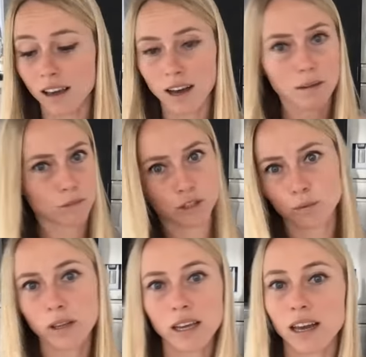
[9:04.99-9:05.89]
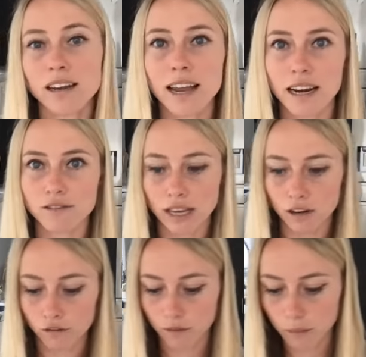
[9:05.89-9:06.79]
Um, just really a negative
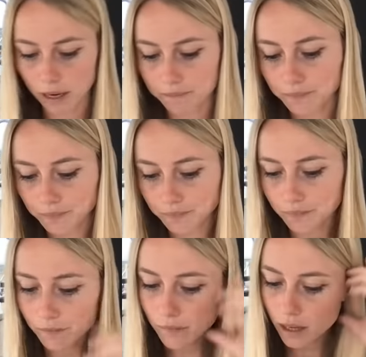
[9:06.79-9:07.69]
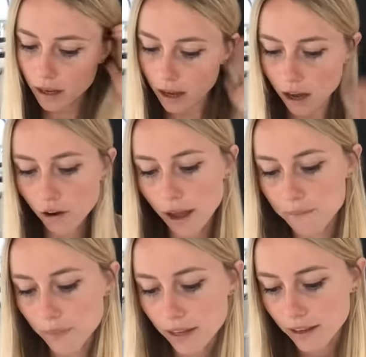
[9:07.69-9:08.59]
cycle from there.
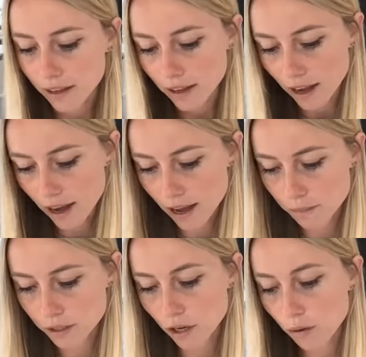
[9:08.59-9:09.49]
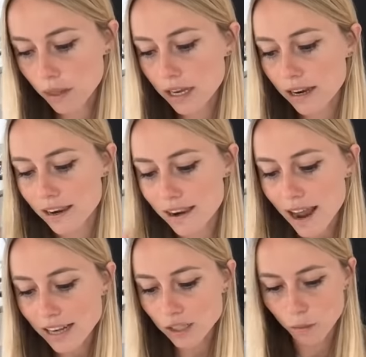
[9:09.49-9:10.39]
Okay. Um, so the
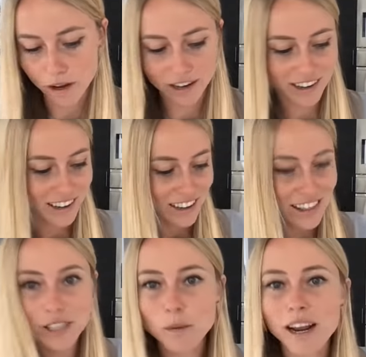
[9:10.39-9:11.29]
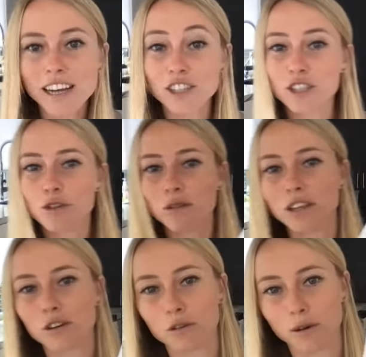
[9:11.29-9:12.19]
next one, this one I actually drew a
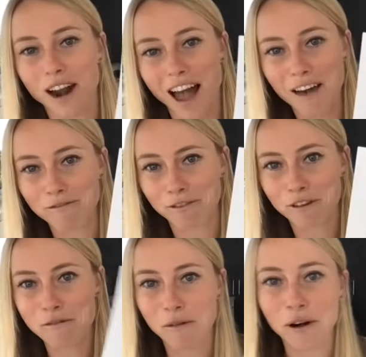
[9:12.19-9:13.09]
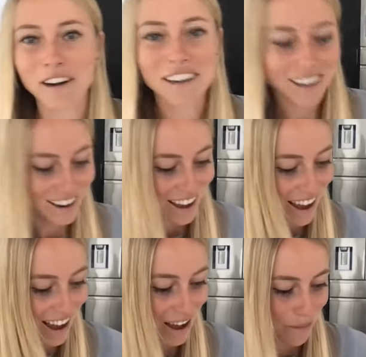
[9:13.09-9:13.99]
little graph for
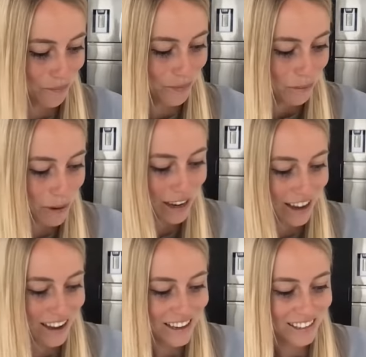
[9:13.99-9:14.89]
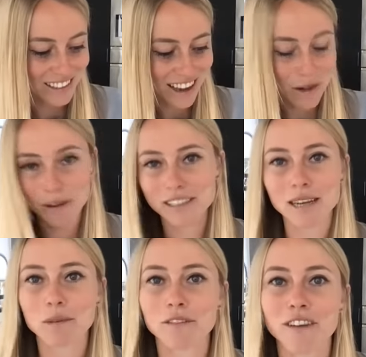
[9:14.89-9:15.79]
um, because I wasn't
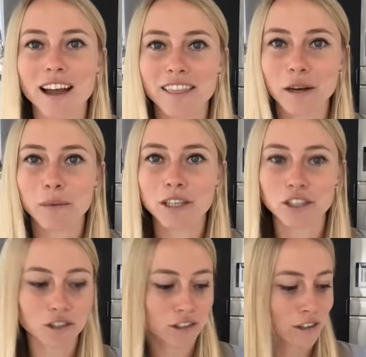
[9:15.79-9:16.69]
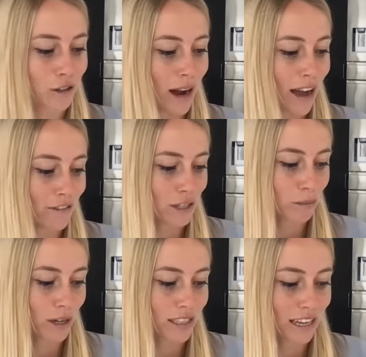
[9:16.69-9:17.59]
able to find the original graph to
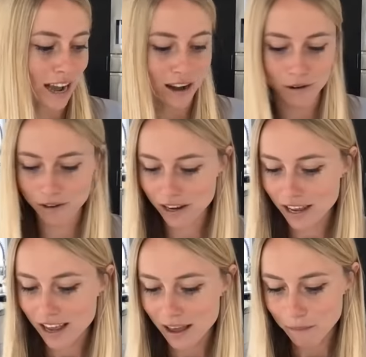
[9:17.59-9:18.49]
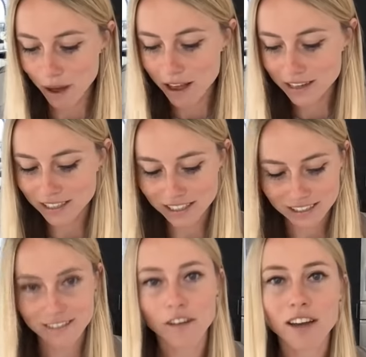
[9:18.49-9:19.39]
print it out. But
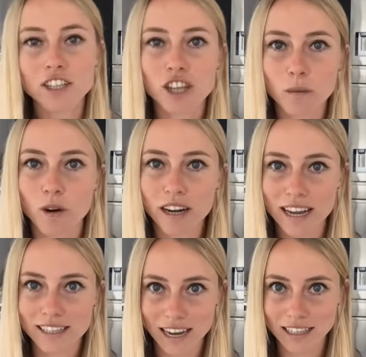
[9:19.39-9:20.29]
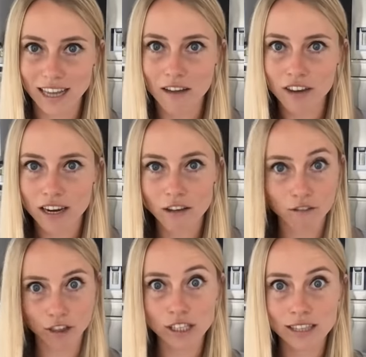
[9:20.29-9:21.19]
eventually I'm going to get tech savvy enough
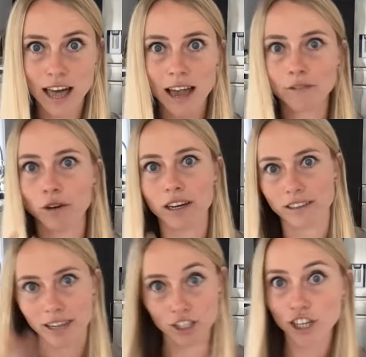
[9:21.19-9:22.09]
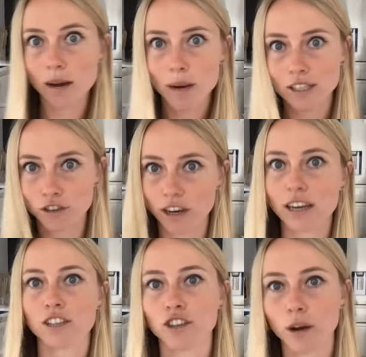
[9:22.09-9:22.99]
for these lives where I can like share my
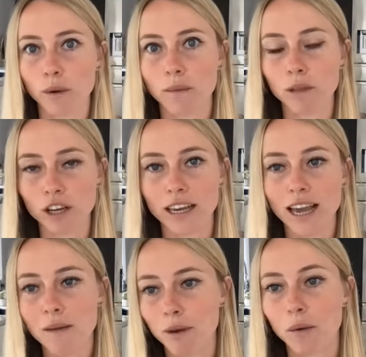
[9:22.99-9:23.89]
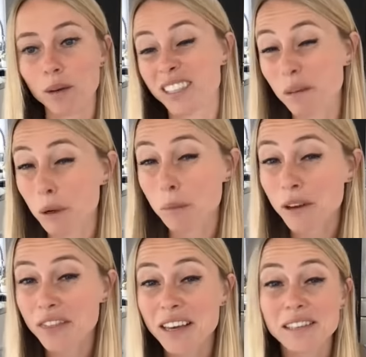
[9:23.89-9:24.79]
screen and show you what I'm looking at. But I wasn't able to
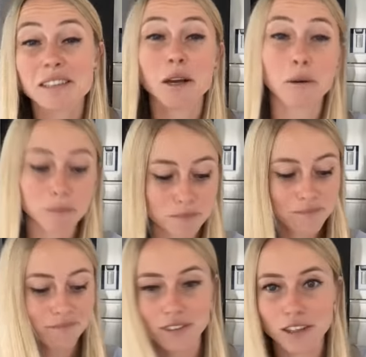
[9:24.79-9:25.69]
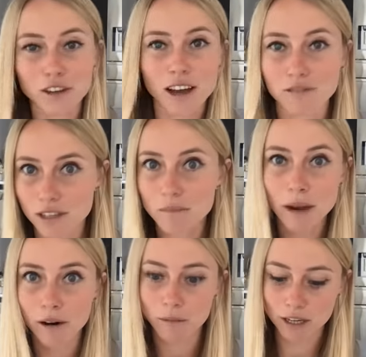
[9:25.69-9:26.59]
print this. So You'll have to
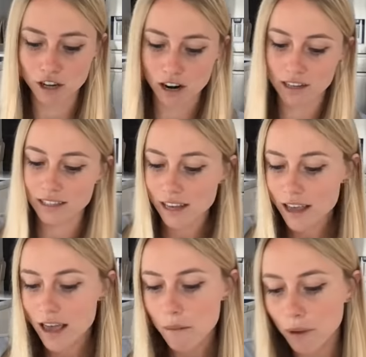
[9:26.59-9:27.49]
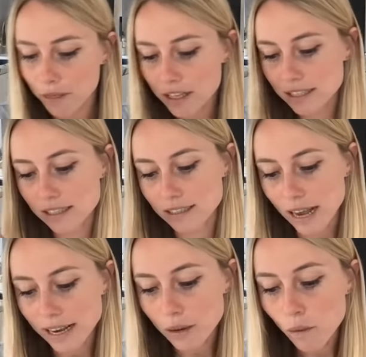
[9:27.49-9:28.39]
bear with my drawings. But this
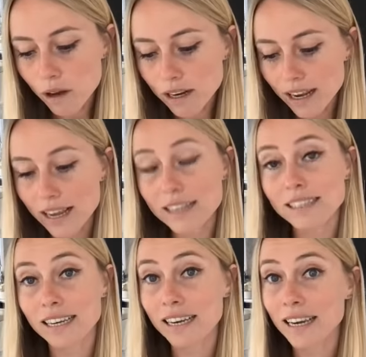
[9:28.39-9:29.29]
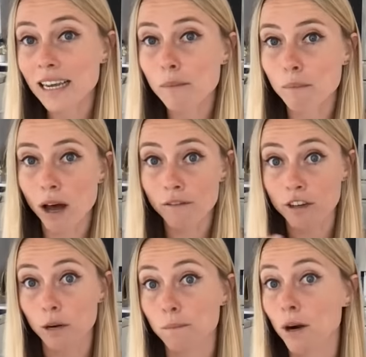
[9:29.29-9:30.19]
second one is eating above
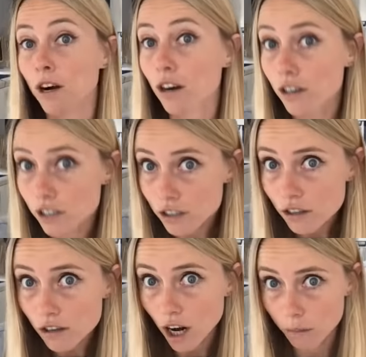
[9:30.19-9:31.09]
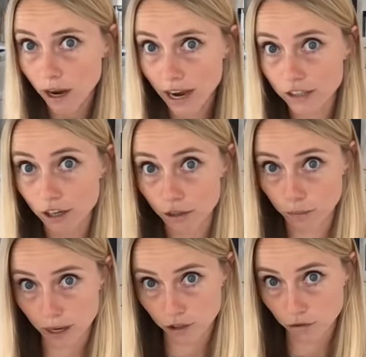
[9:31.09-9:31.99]
your personal carbohydrate
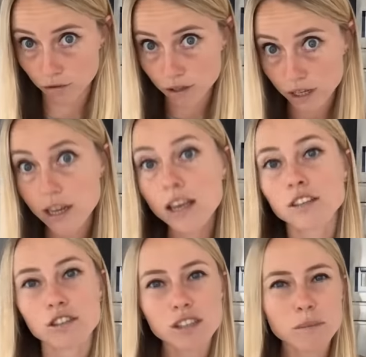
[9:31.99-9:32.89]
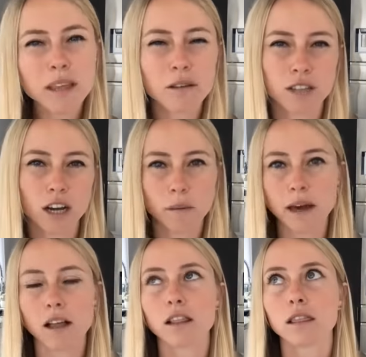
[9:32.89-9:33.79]
threshold. So it's something that I talk
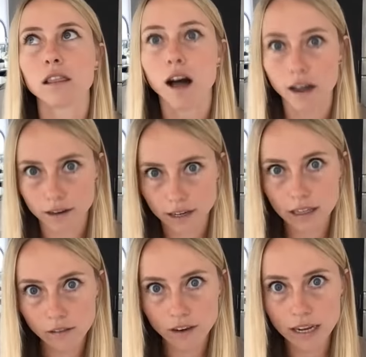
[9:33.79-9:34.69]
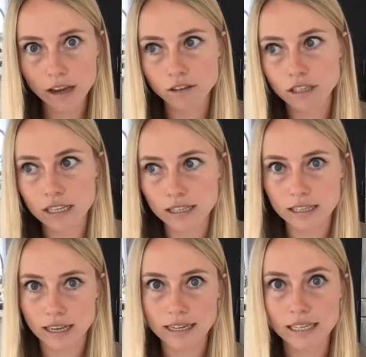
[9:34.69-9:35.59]
about a lot in the videos is
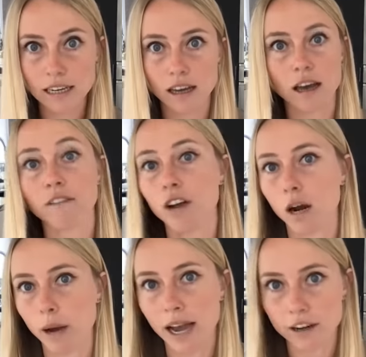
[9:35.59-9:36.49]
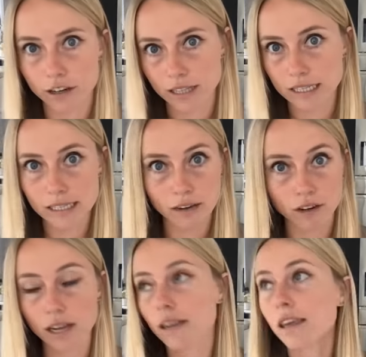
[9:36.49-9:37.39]
this idea of carbohydrate
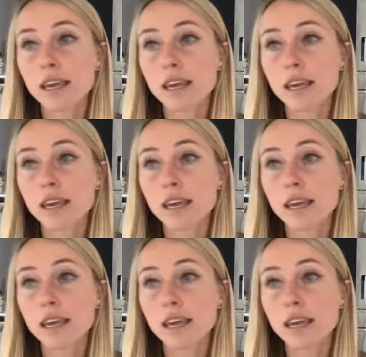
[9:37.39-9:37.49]
sensitivity.